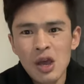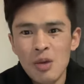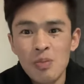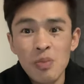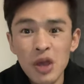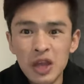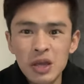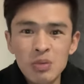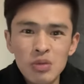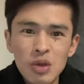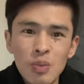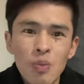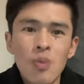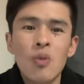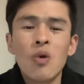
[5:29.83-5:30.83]
making me
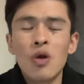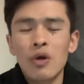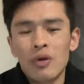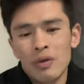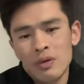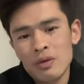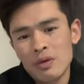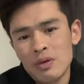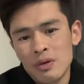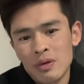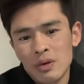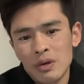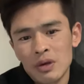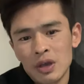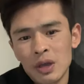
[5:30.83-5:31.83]
more
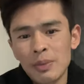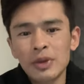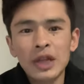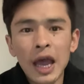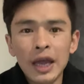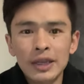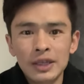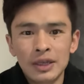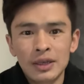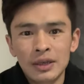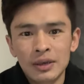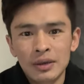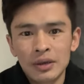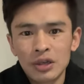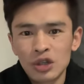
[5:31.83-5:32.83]
empathetic
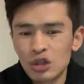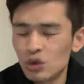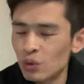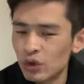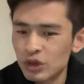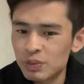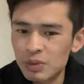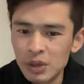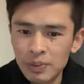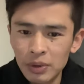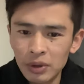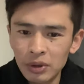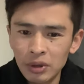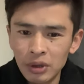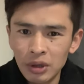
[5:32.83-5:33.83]
towards
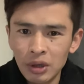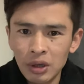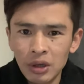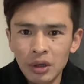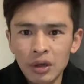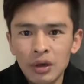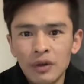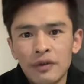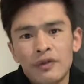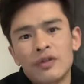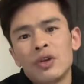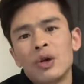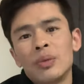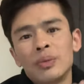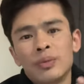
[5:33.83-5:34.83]
people
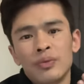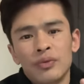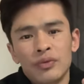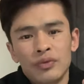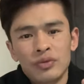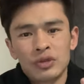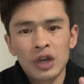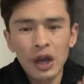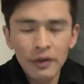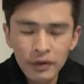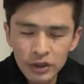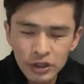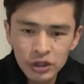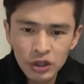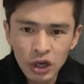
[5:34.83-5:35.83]
from
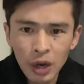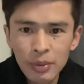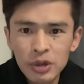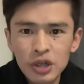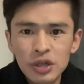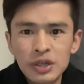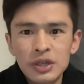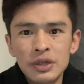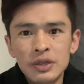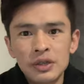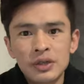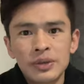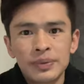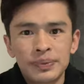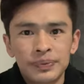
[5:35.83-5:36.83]
diverse communities,